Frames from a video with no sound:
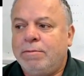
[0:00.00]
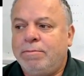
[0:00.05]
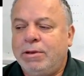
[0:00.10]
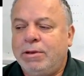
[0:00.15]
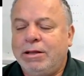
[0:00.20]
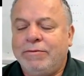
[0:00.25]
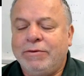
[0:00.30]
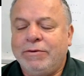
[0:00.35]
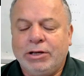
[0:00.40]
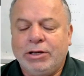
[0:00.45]

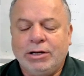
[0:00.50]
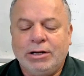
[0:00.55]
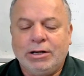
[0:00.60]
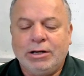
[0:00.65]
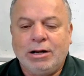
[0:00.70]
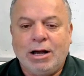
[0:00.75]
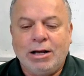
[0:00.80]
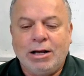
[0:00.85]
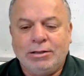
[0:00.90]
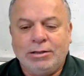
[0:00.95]
living in
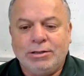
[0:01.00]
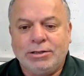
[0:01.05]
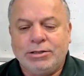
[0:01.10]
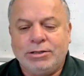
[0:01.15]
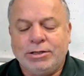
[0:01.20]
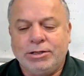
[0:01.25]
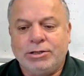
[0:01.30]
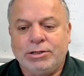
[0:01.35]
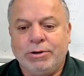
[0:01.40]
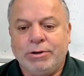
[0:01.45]
an island
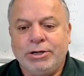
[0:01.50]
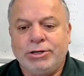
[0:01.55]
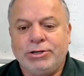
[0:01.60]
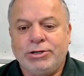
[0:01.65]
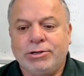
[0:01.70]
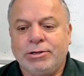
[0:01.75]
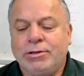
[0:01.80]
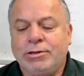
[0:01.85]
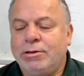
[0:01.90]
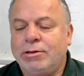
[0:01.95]

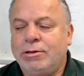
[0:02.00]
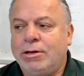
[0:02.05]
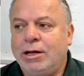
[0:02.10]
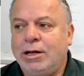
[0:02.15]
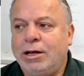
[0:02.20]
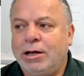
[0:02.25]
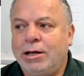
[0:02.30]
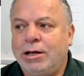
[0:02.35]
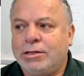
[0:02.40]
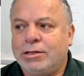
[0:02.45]
situation
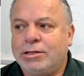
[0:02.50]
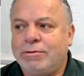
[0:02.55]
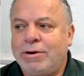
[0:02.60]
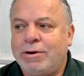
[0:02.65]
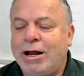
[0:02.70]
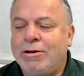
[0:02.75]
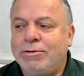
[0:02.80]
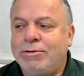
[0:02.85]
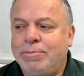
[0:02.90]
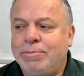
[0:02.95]

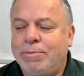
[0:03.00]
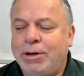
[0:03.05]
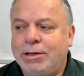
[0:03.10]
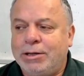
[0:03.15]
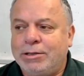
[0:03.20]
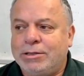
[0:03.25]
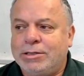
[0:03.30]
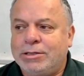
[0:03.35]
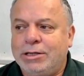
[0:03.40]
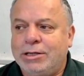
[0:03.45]
surrounded
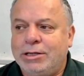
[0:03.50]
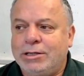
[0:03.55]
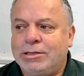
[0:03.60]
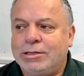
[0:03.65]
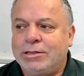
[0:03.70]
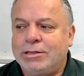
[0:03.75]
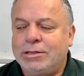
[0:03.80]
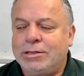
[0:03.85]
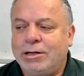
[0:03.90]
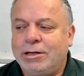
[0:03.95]
by the
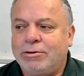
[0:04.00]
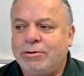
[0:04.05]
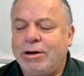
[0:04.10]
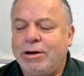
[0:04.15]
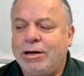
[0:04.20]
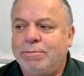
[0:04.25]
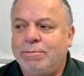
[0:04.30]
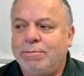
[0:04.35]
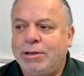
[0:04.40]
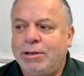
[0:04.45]
seas is an
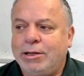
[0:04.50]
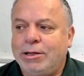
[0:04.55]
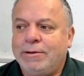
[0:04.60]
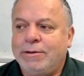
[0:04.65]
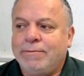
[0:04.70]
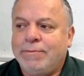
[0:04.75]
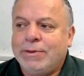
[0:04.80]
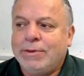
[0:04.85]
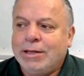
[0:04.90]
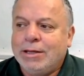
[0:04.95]

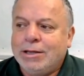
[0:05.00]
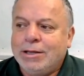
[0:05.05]
incredibly